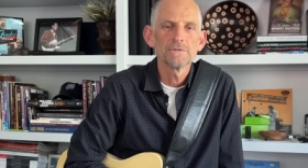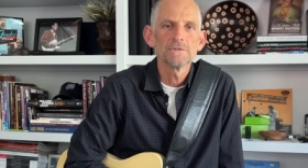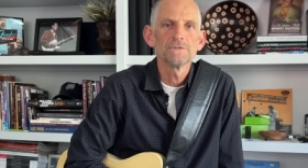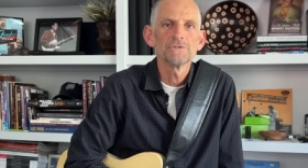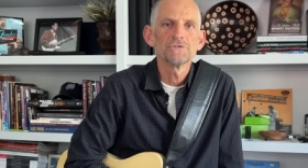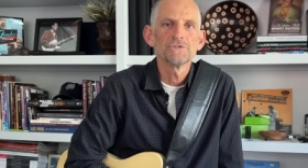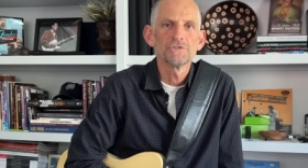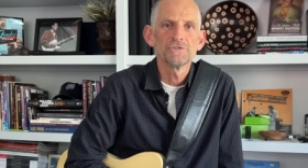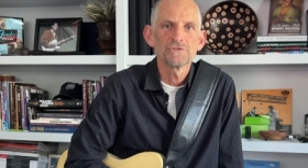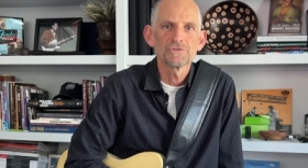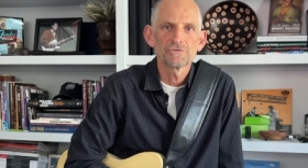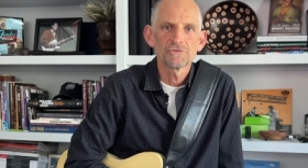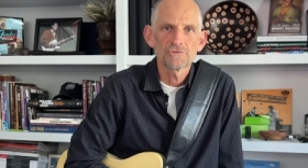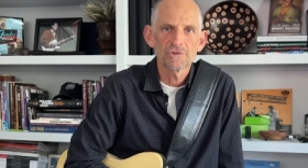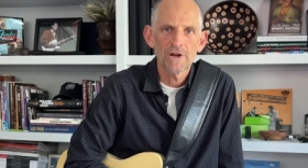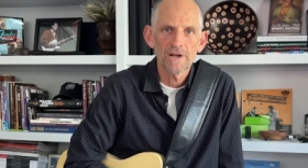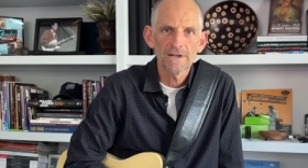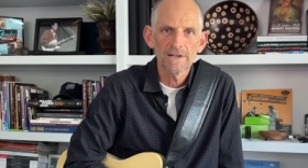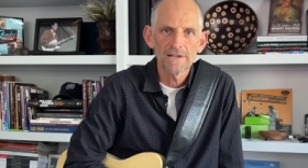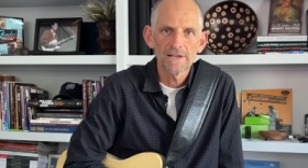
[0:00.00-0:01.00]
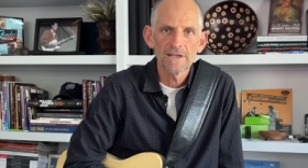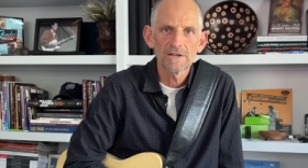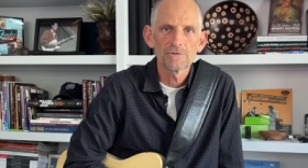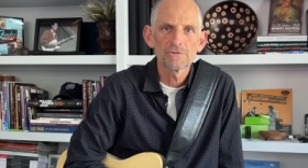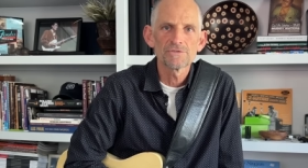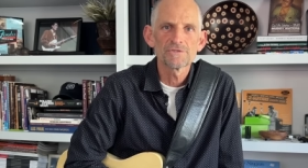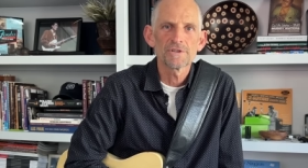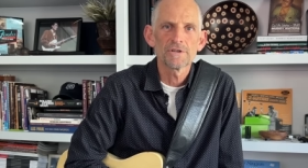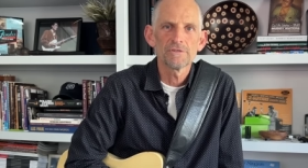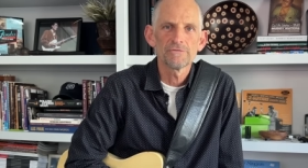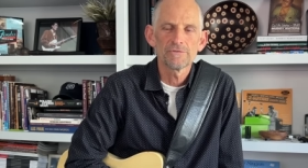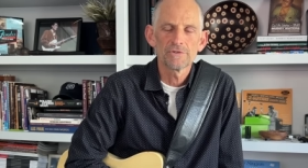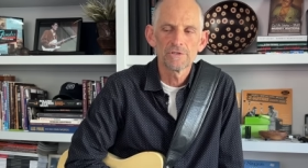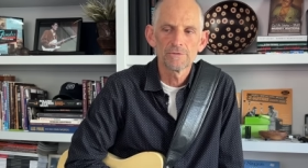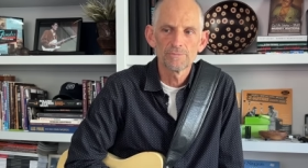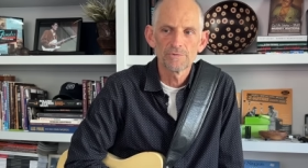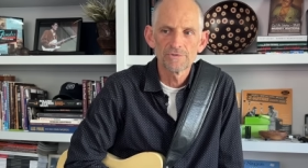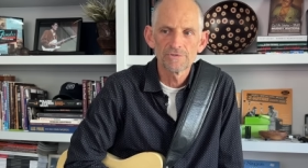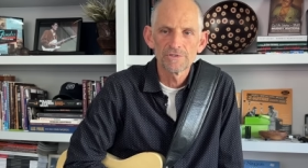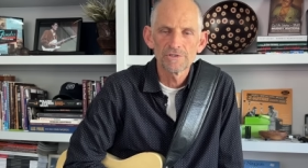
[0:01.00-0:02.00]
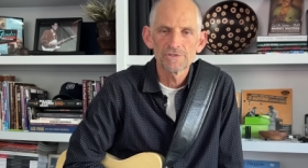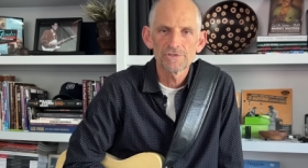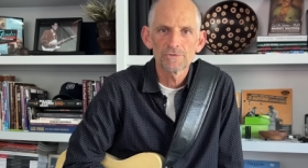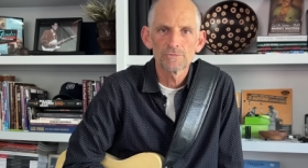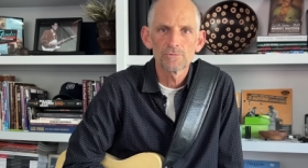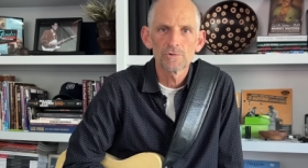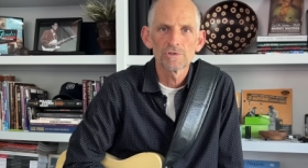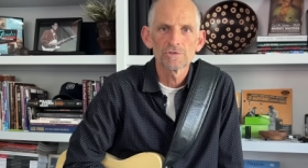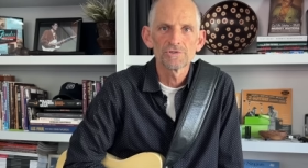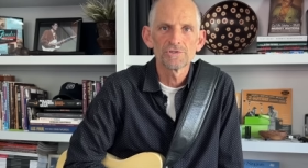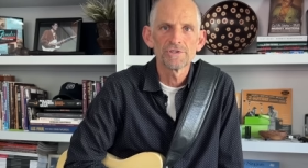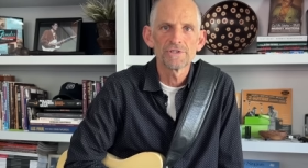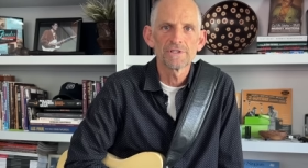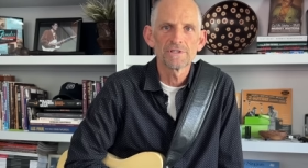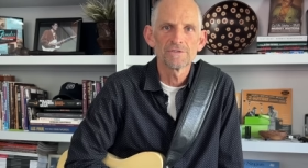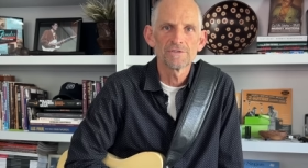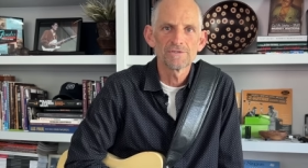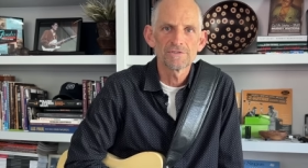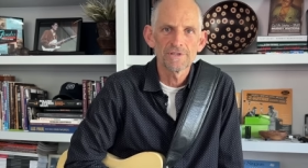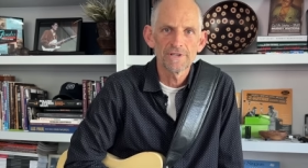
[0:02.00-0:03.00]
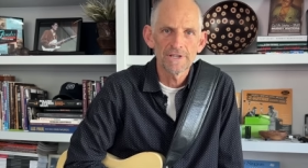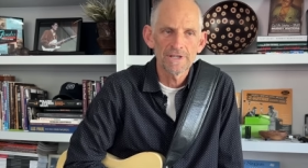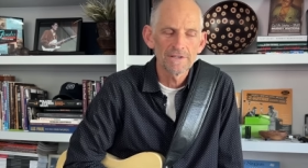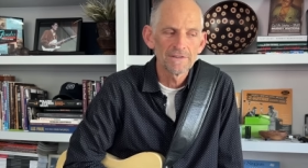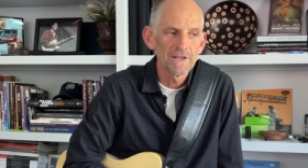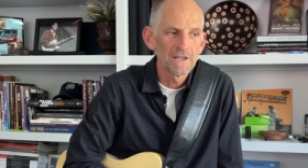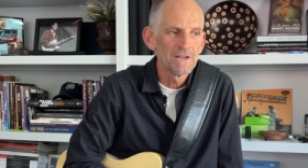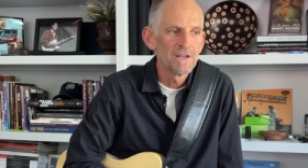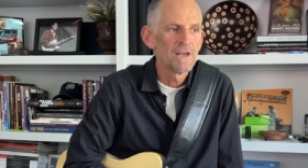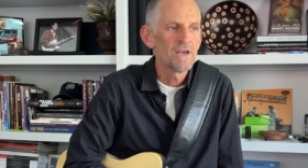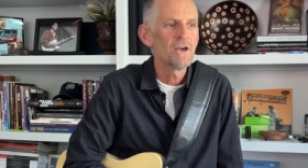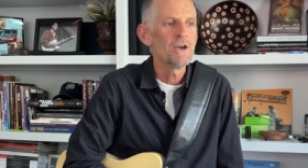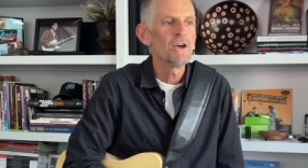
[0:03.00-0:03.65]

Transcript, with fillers: She's trying to get herself in a position where she can sing, and then